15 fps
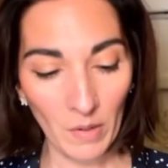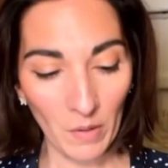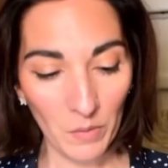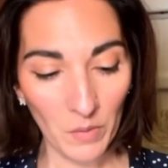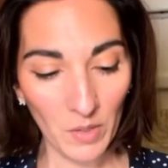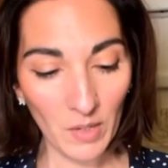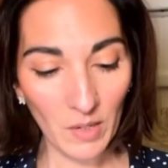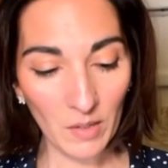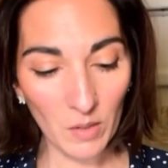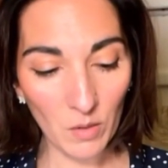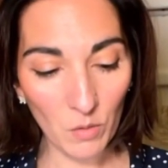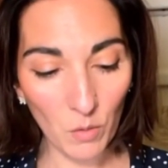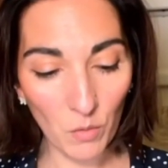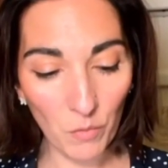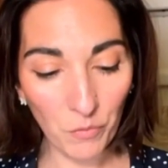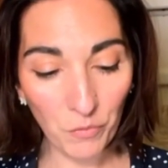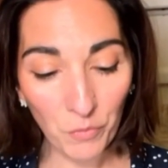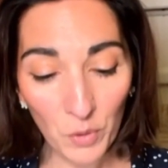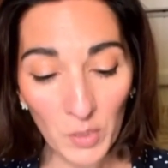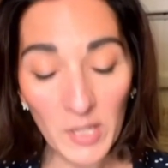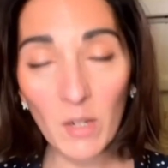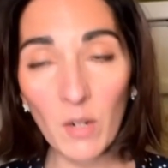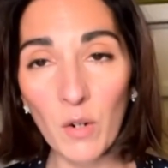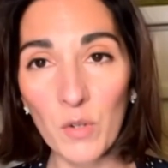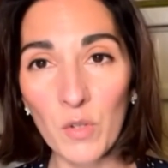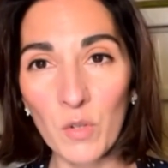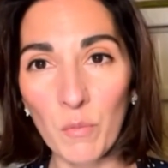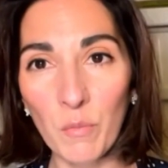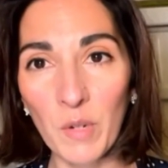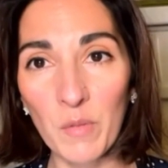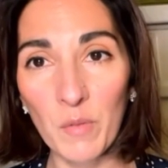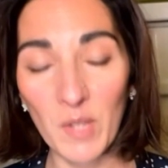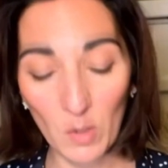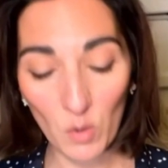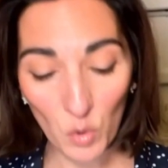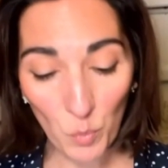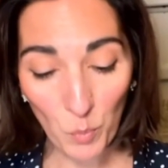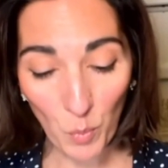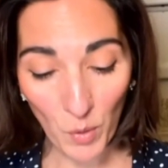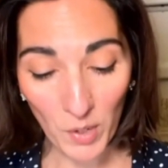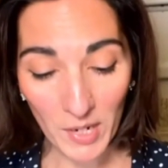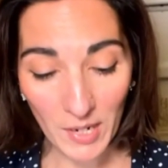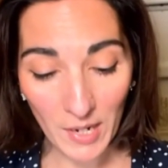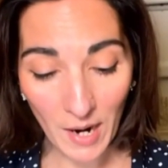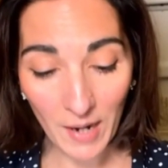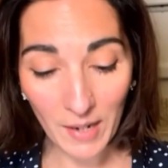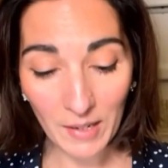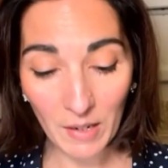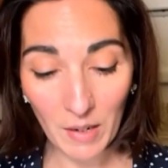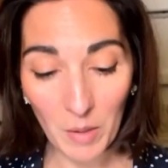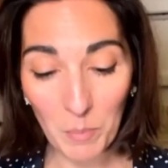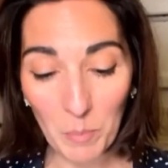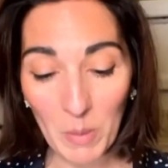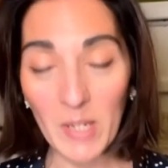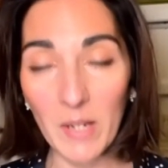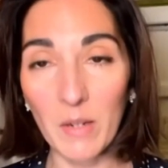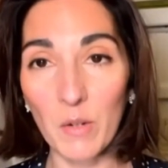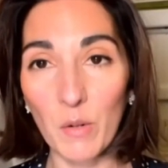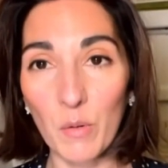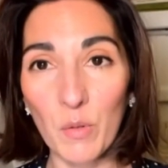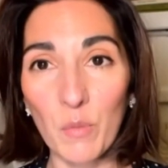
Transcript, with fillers: see that your full year cost of risk was at 2.9 billion euros,